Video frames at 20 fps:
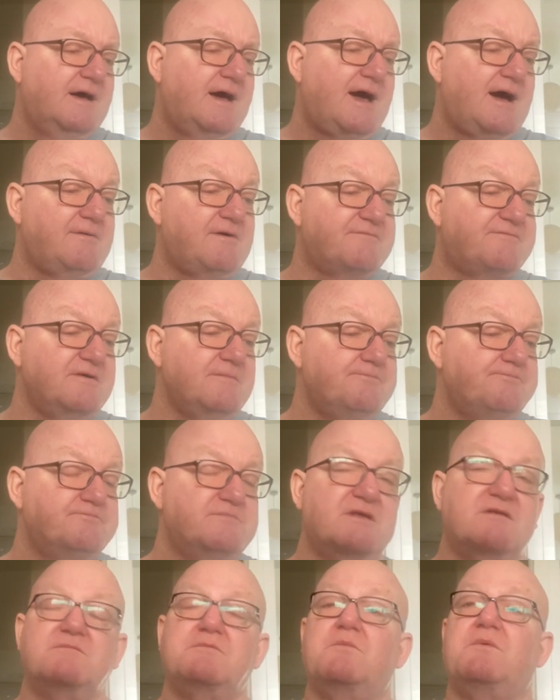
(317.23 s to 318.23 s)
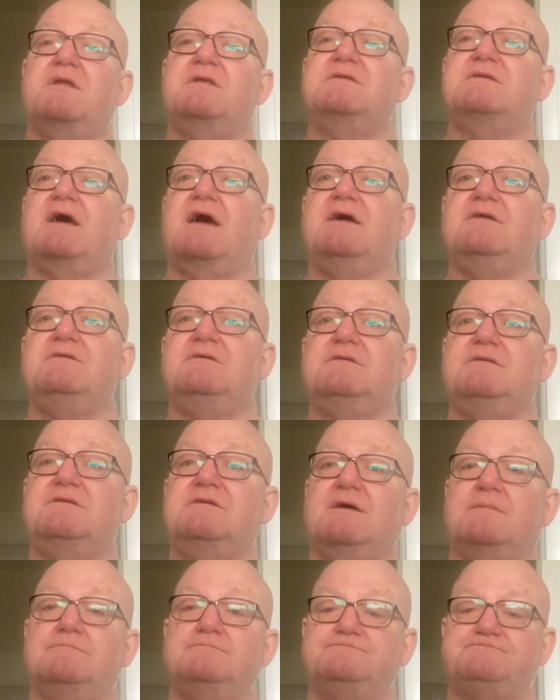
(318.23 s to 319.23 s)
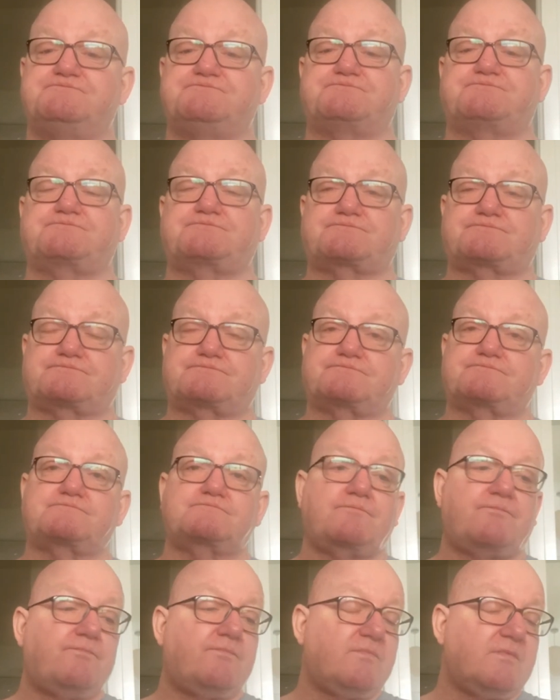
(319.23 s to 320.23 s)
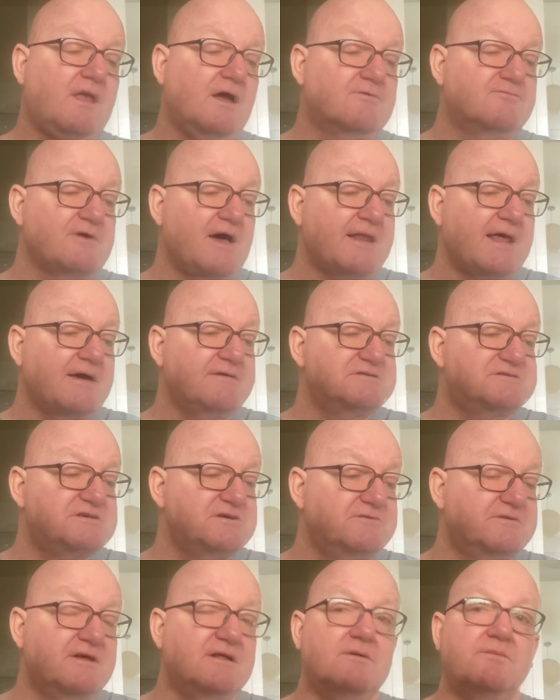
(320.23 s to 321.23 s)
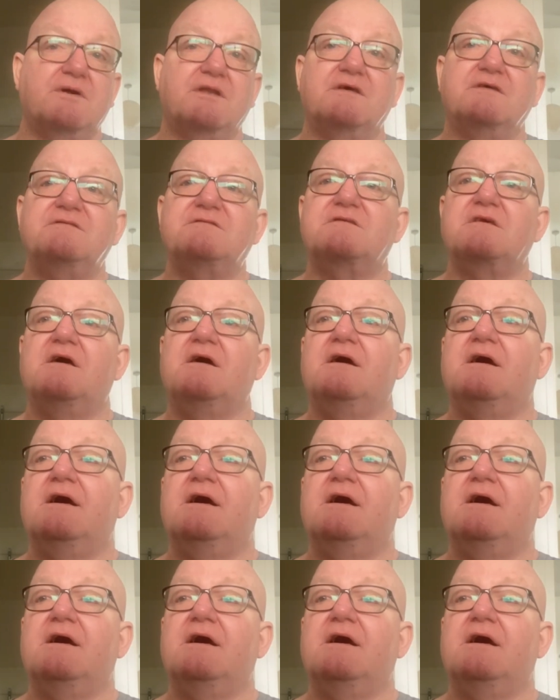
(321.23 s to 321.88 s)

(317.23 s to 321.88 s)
However, Middlesbrough went down and ran out 2-0 winners.